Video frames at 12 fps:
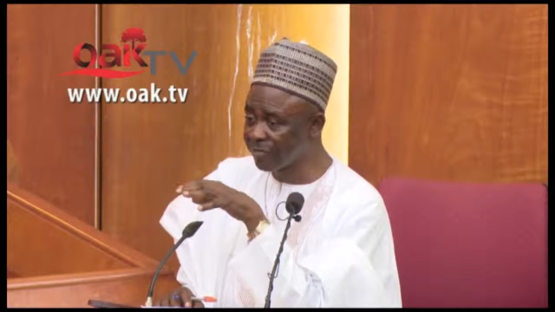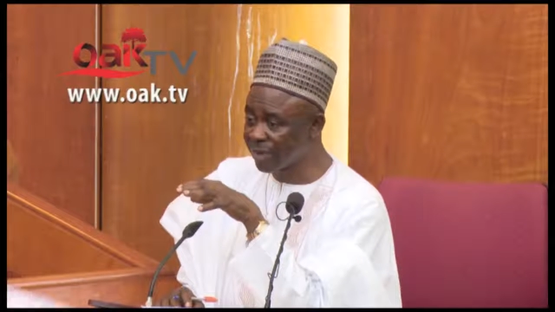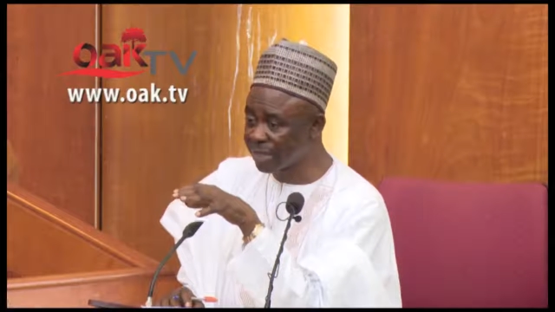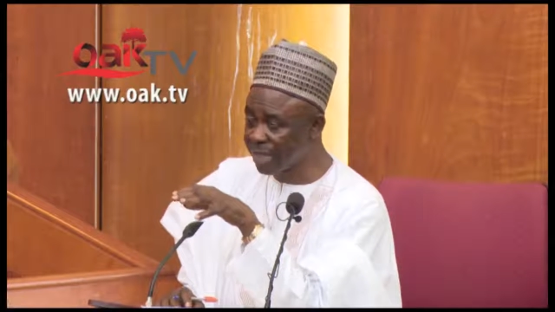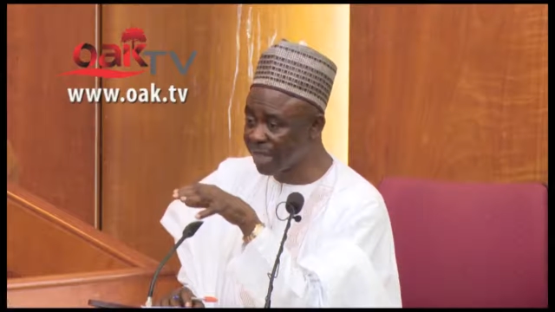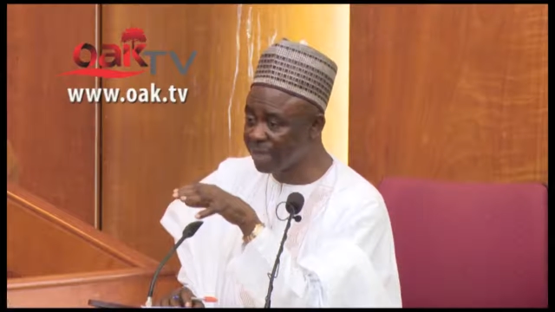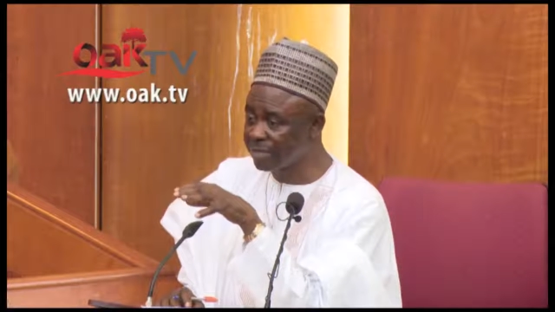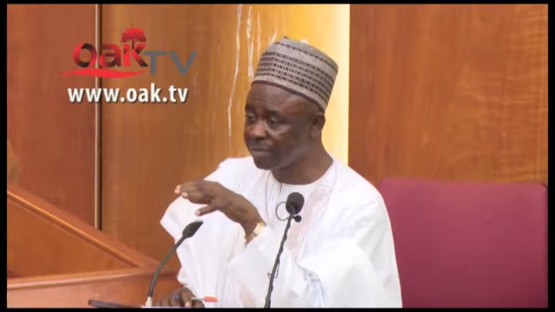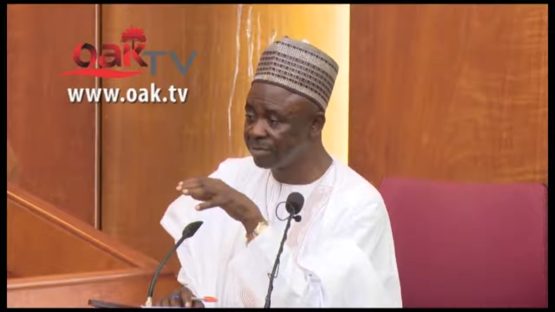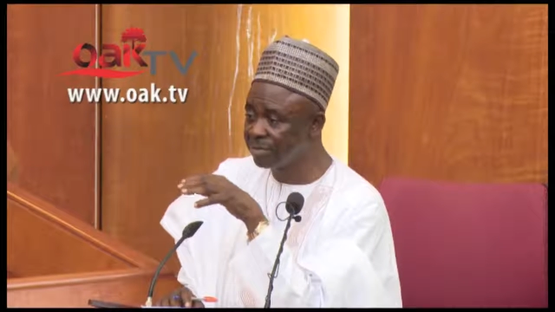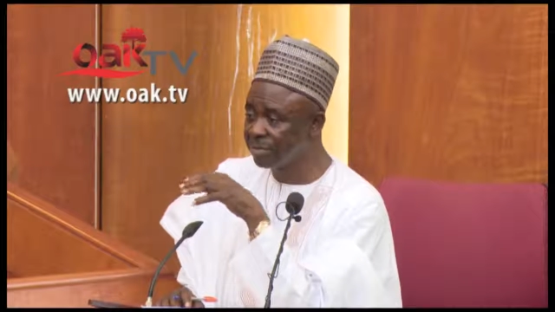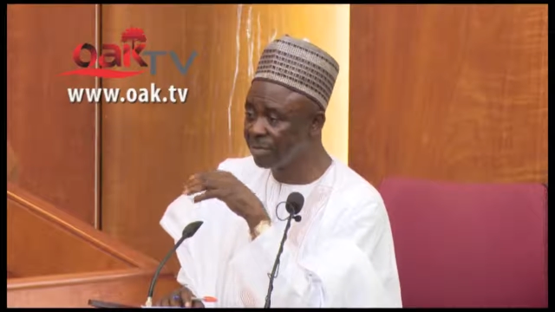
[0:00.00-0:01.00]

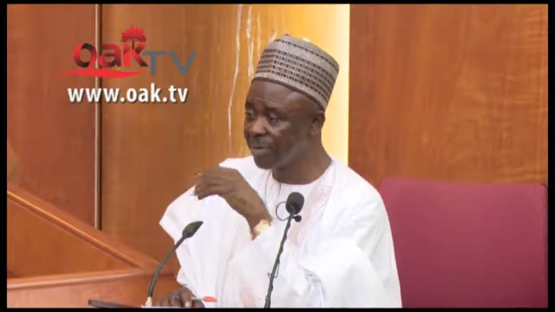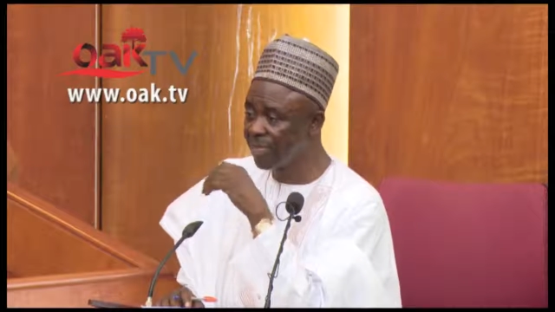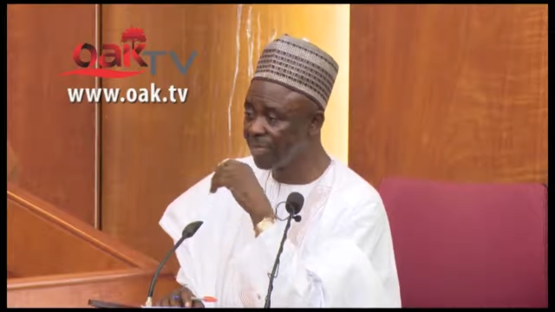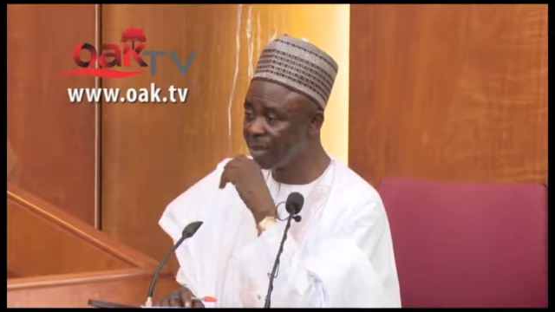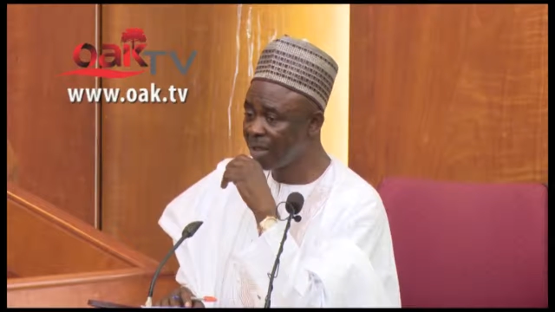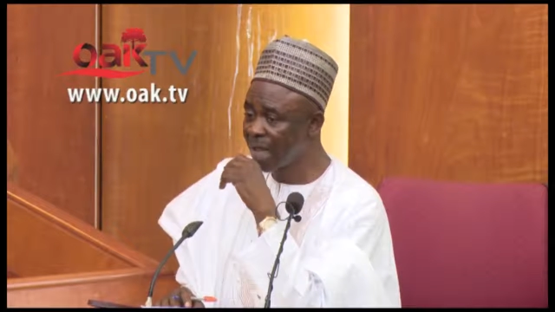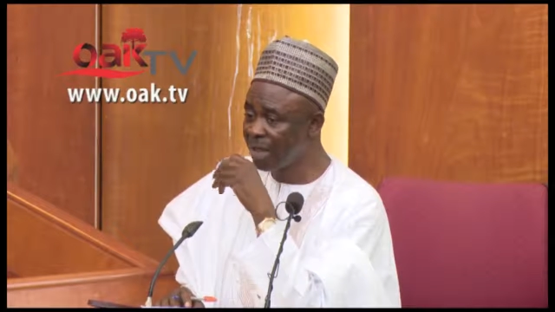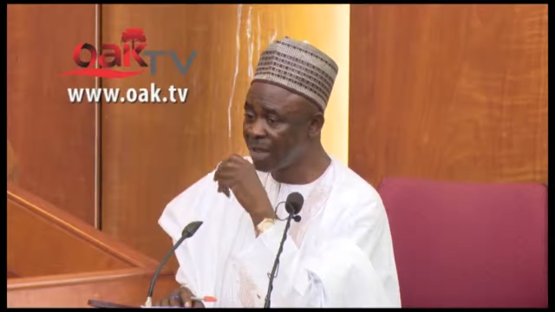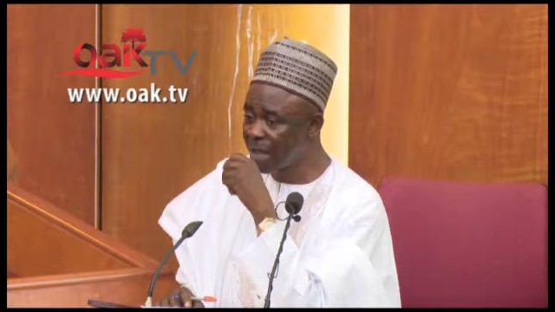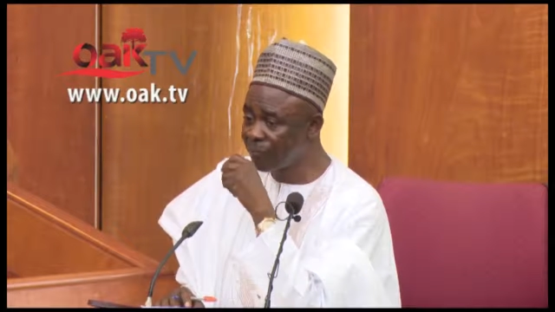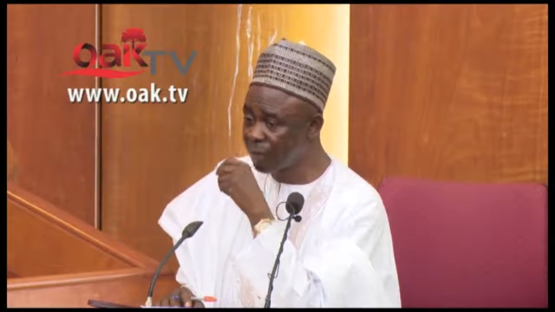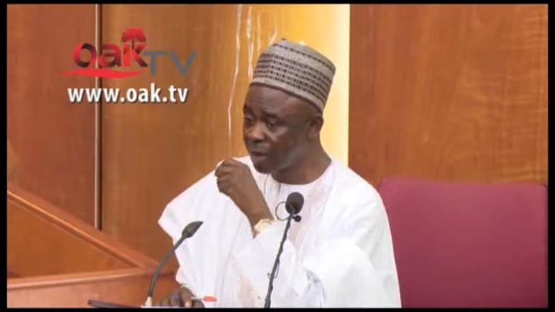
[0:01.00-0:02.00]
emphasized and
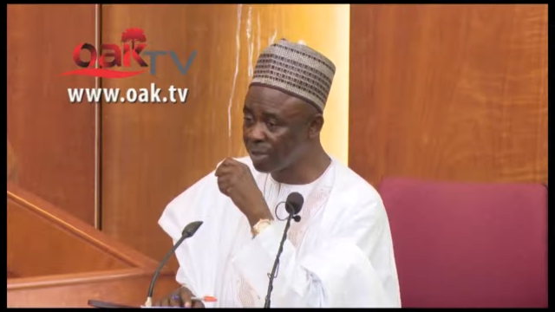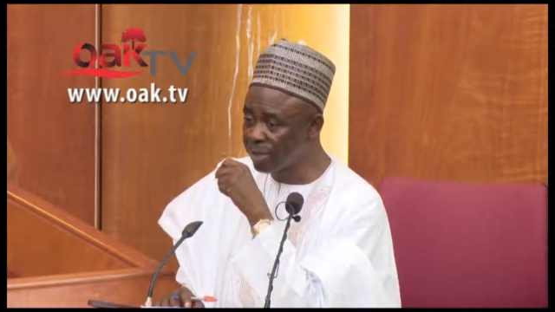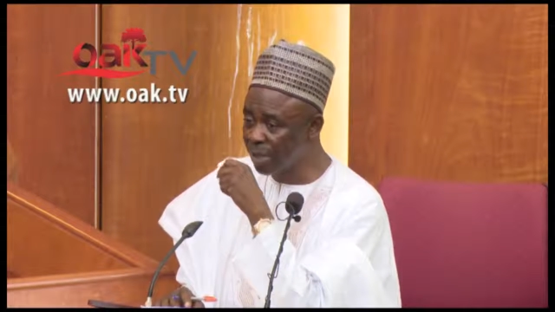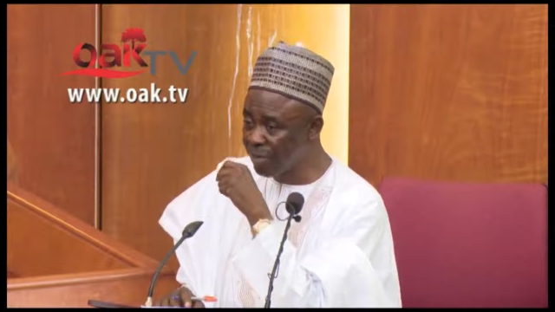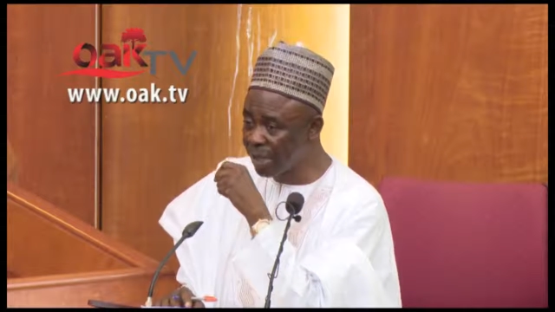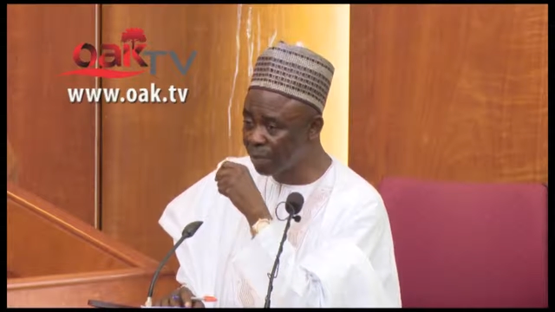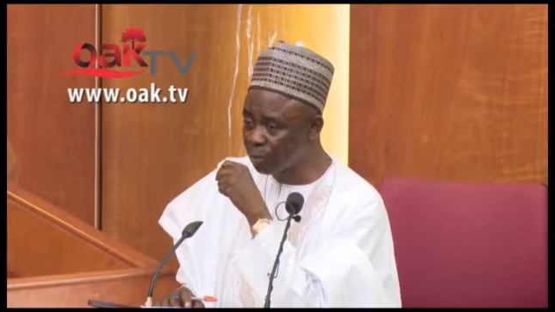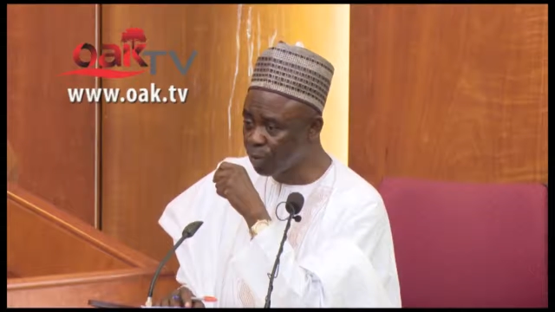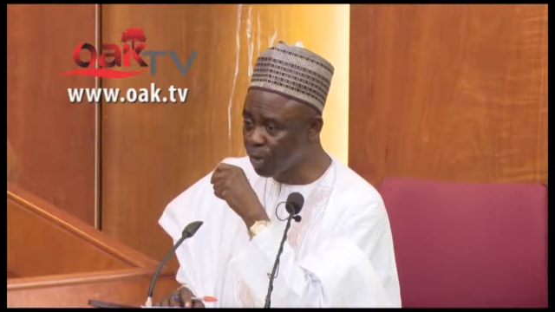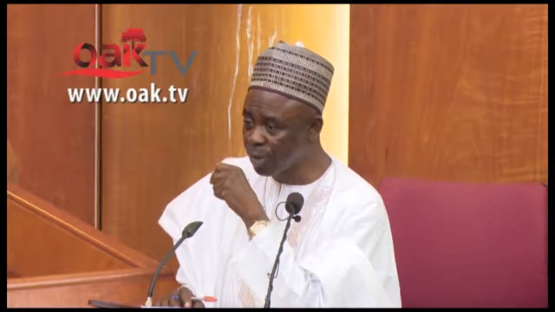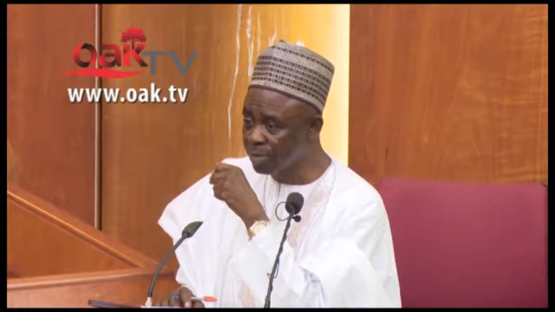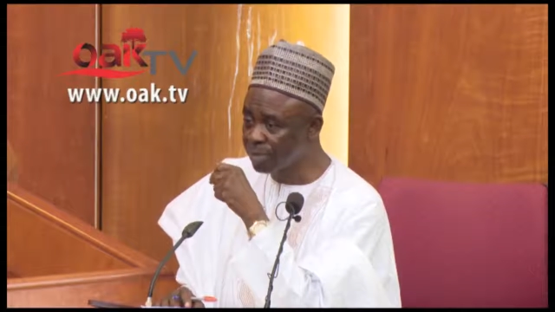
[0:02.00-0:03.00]
efforts are made
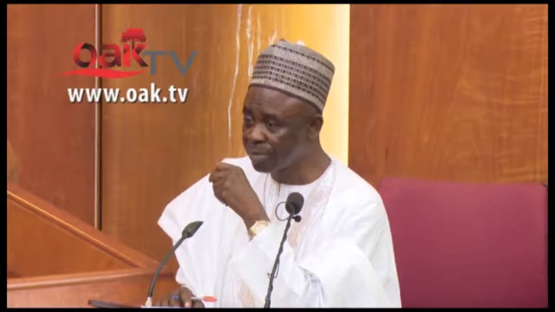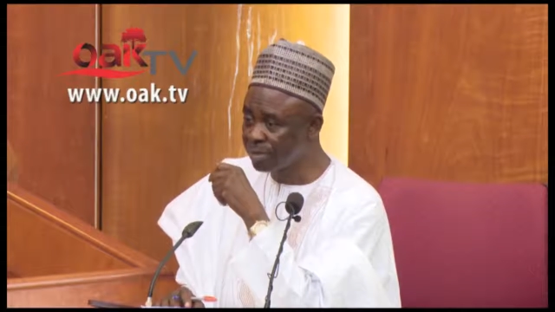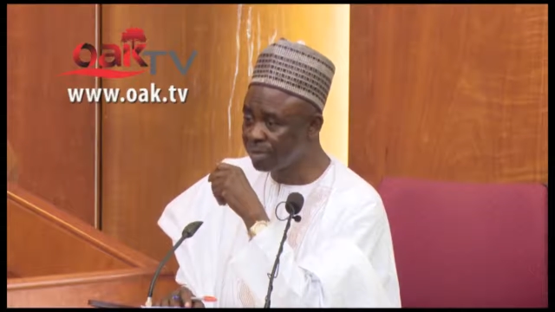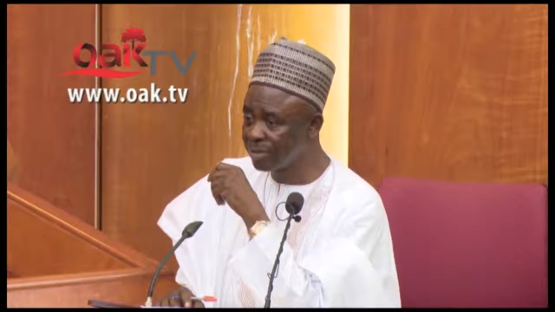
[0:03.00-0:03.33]
towards